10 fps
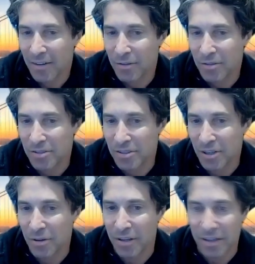was
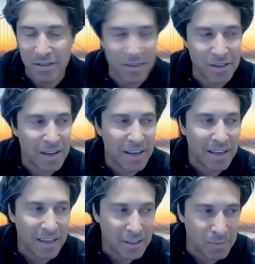serious,
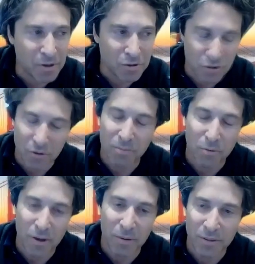is because your
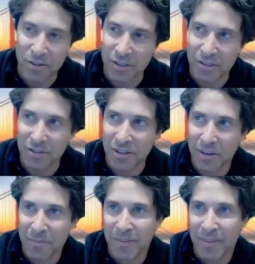point, which is,
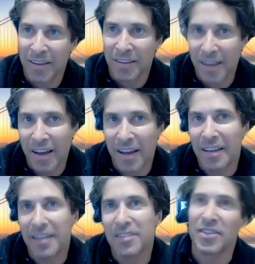yeah,
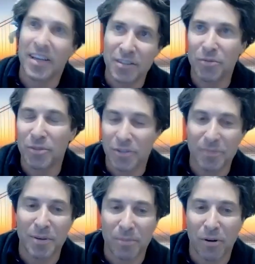he says he wants to
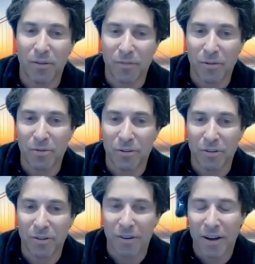be Paul
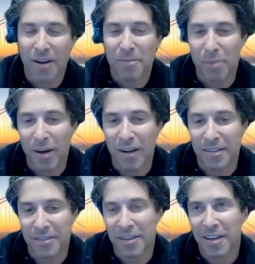Volcker,
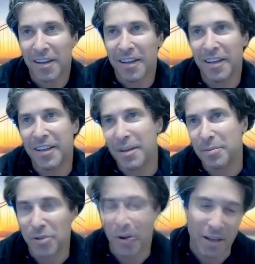but he
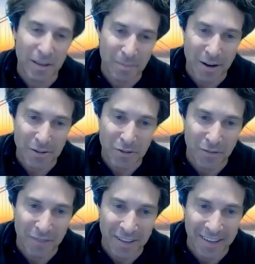keeps talking about a
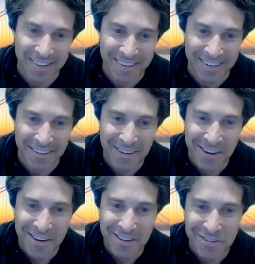soft landing.
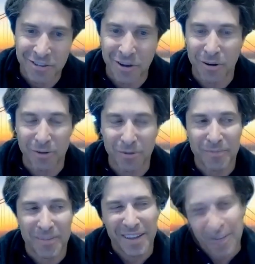
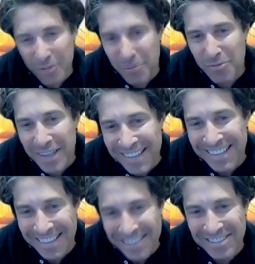So if you really
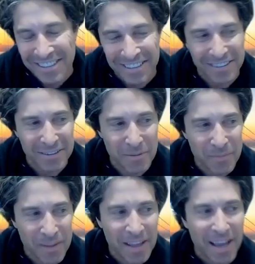listen,
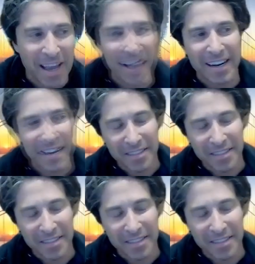and I